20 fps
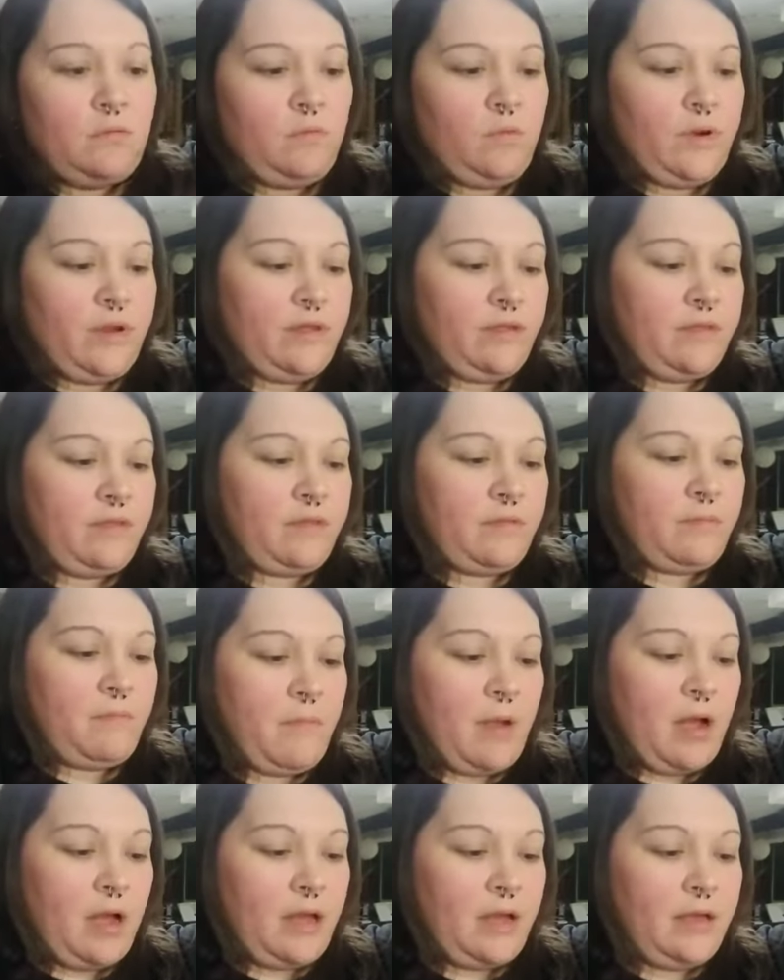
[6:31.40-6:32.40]
with
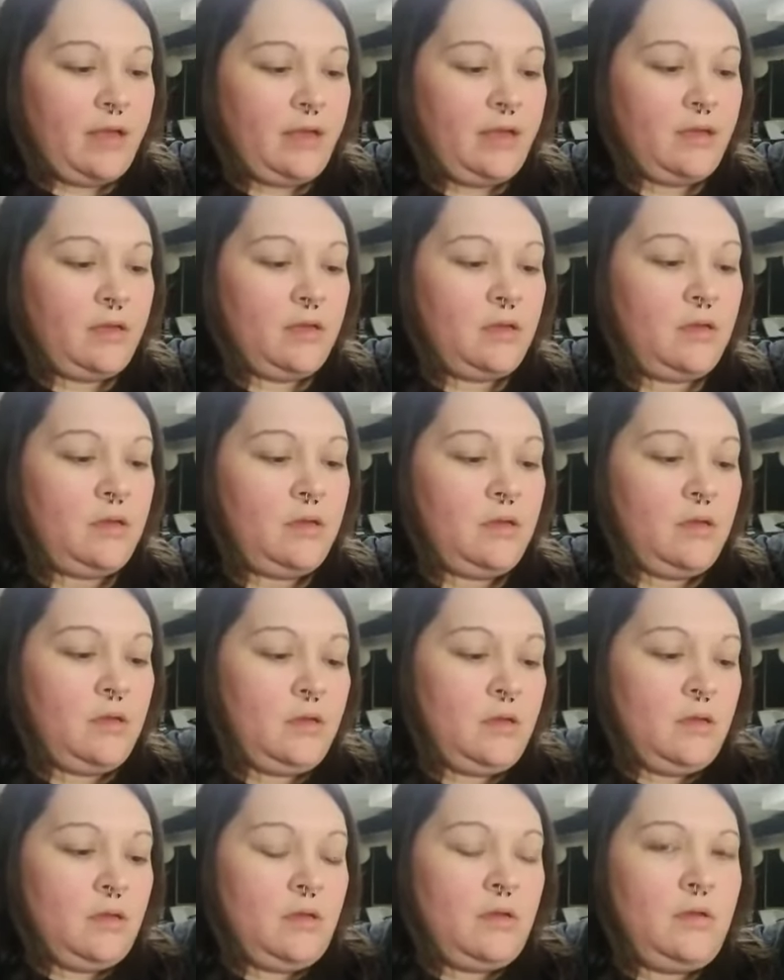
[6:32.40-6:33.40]
my
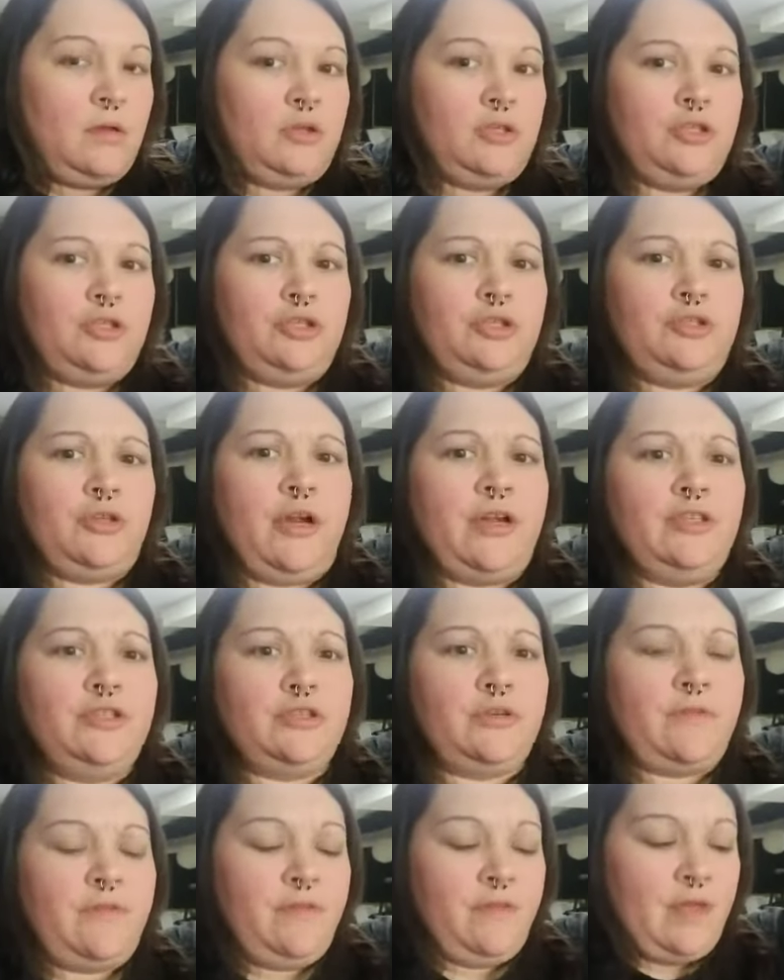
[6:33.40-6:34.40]

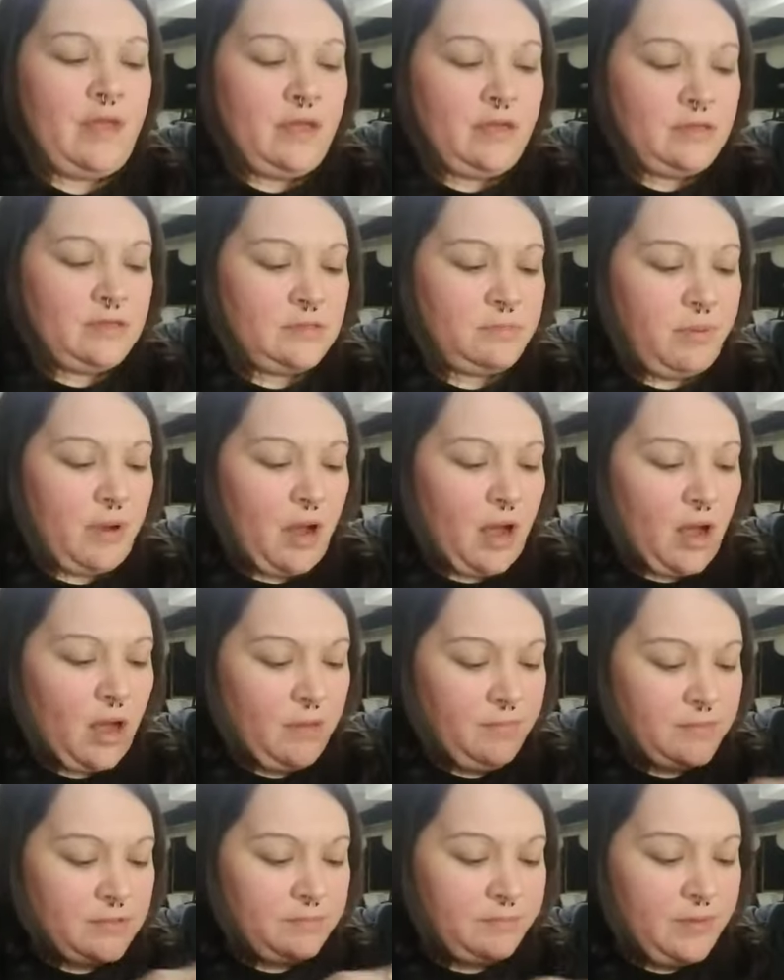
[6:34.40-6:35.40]
Stranger Things
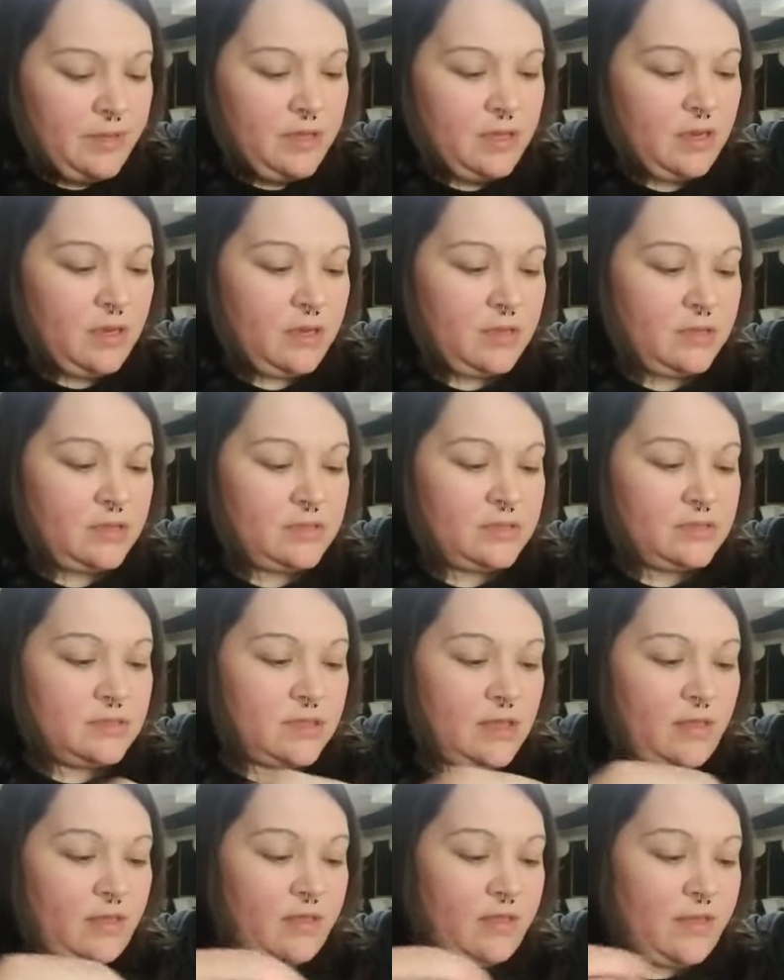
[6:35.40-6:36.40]
pops, because
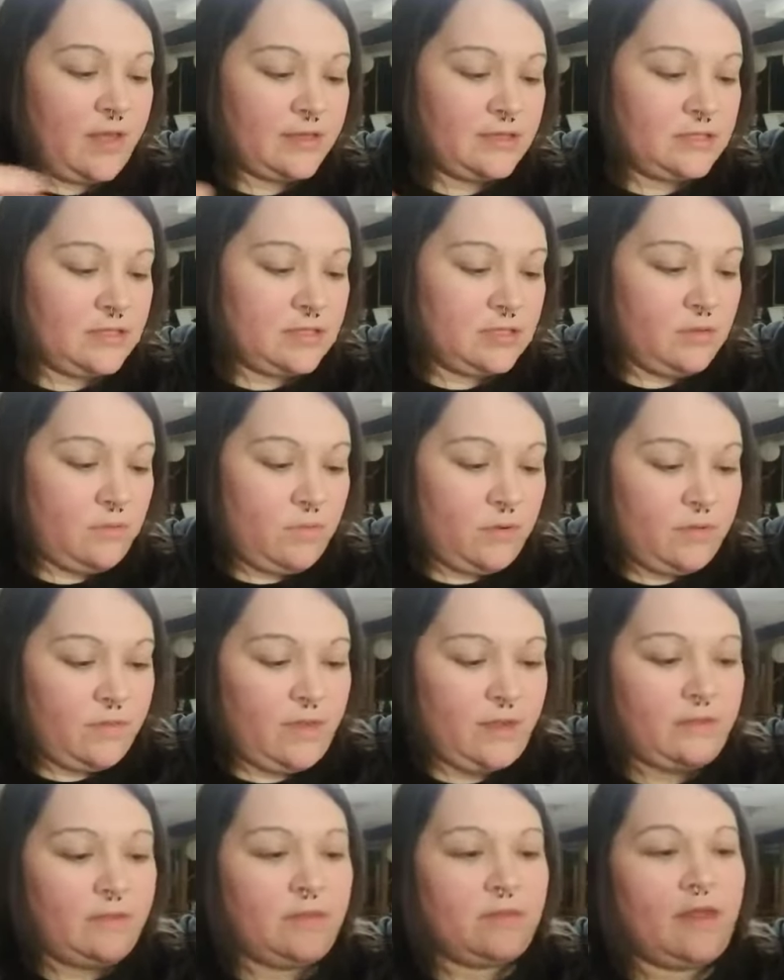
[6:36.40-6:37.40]
that's the one
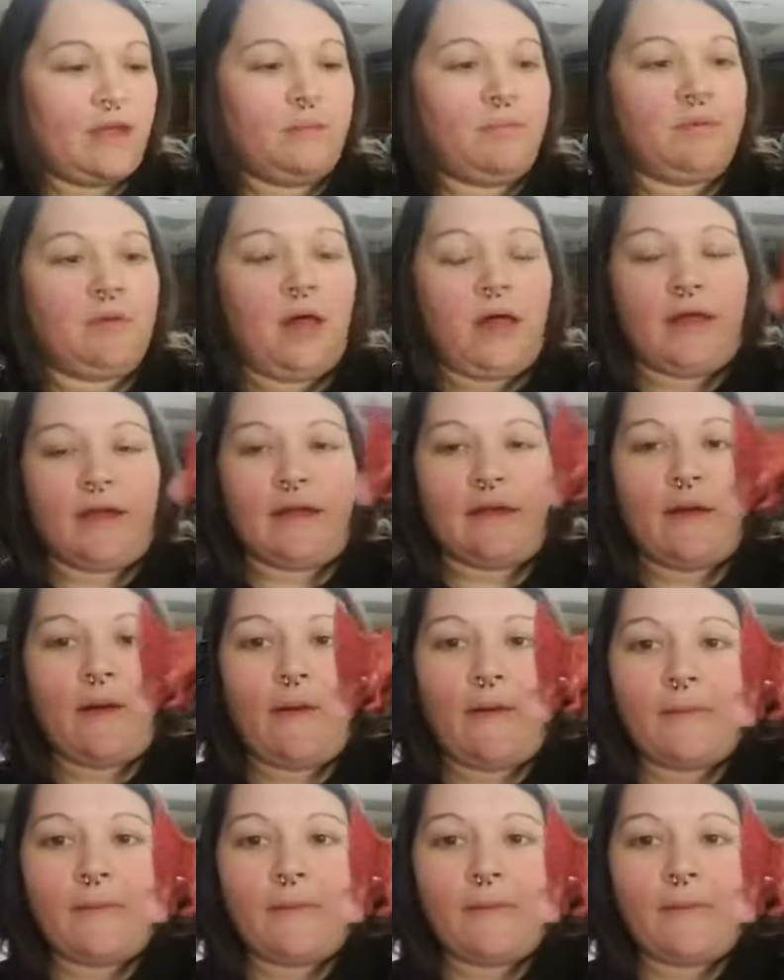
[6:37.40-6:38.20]
thing that they play.